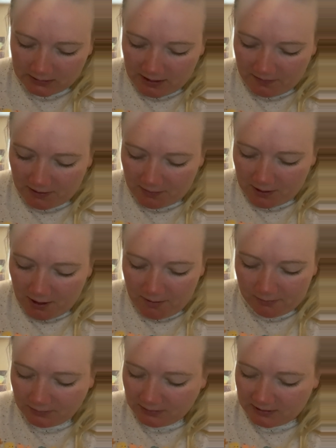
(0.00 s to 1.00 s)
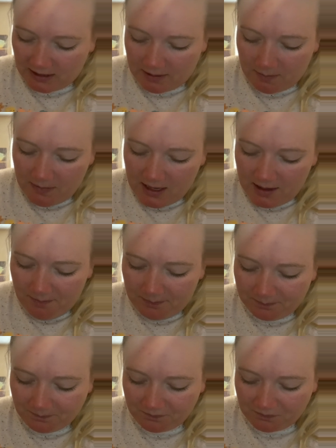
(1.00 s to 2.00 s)
If you don't, like me,
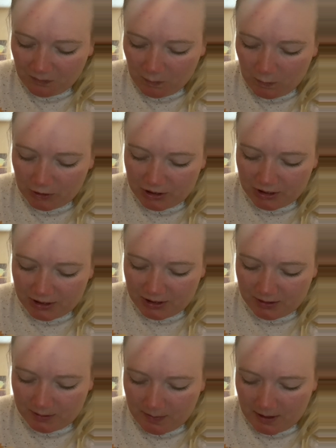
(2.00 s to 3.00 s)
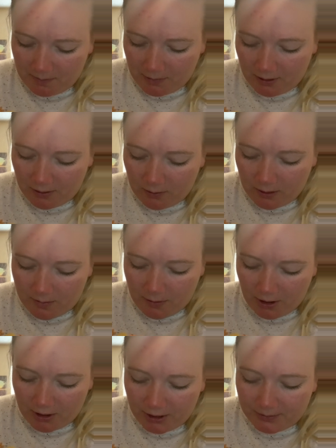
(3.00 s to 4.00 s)
we'll just use paper or a
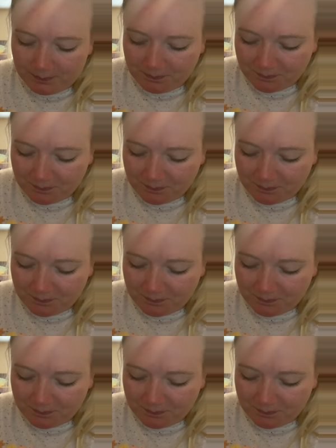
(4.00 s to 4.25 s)
marker.